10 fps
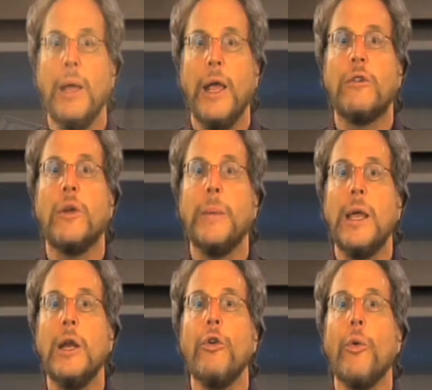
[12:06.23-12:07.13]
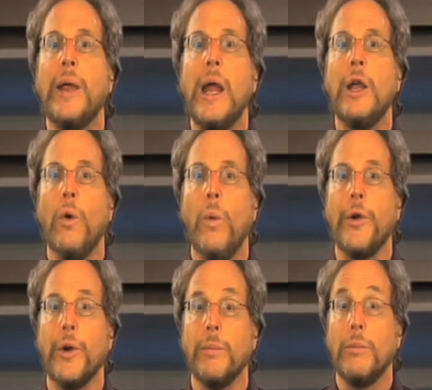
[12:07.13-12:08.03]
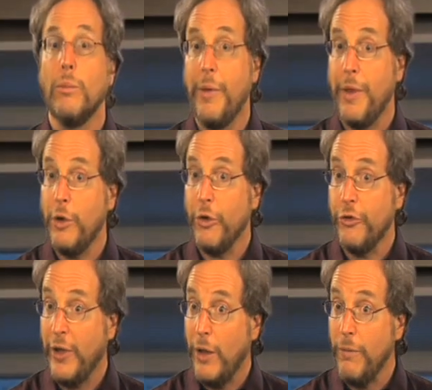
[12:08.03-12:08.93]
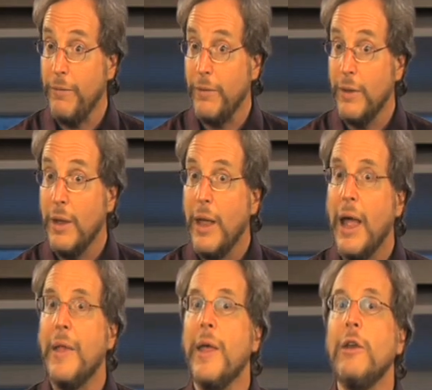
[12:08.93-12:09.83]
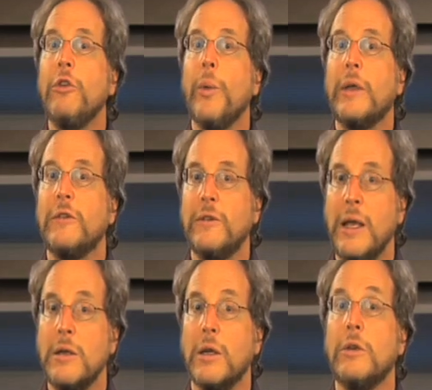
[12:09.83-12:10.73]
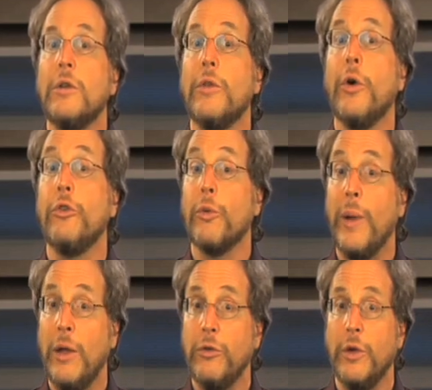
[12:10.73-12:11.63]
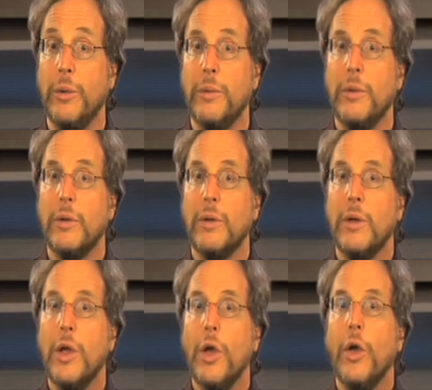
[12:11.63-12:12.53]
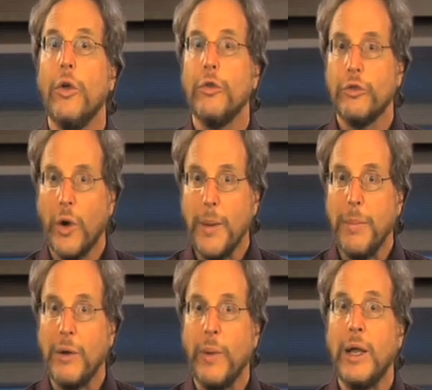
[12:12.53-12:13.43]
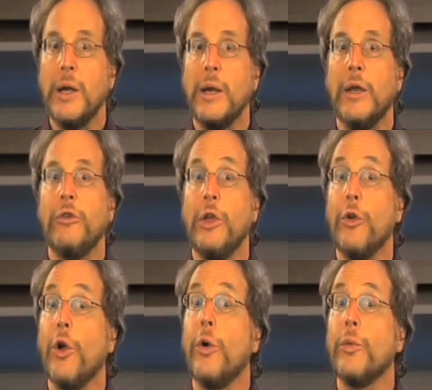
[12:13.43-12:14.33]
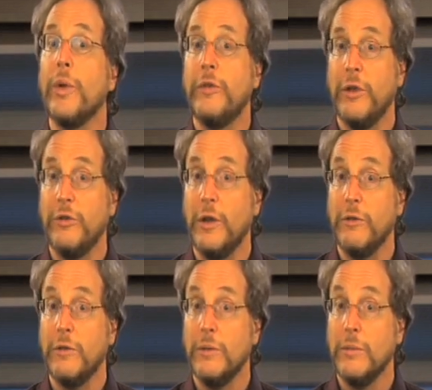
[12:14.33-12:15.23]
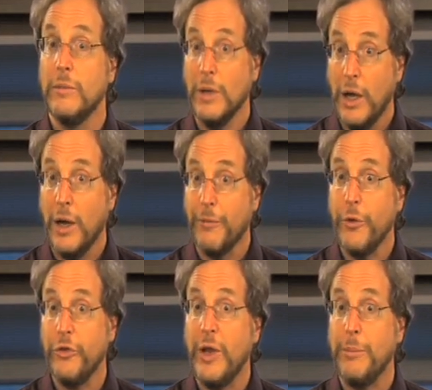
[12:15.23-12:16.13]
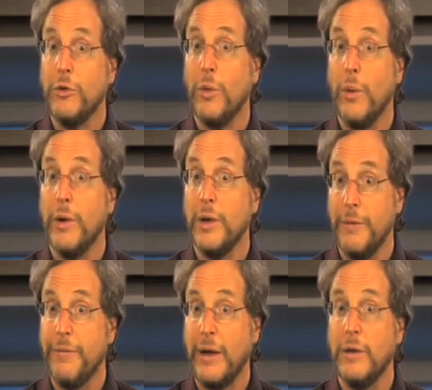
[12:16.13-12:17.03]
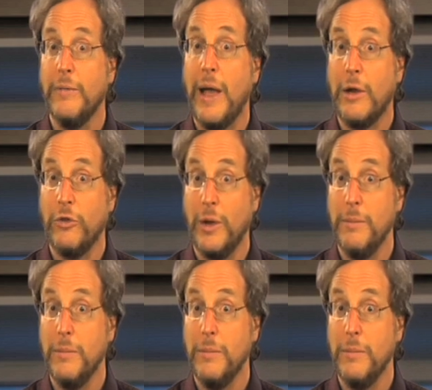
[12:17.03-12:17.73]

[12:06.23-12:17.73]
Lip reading: is to begin creating order within yourself and then to extend it to those around you. Start by recognizing your own resistance, a first step toward effective action.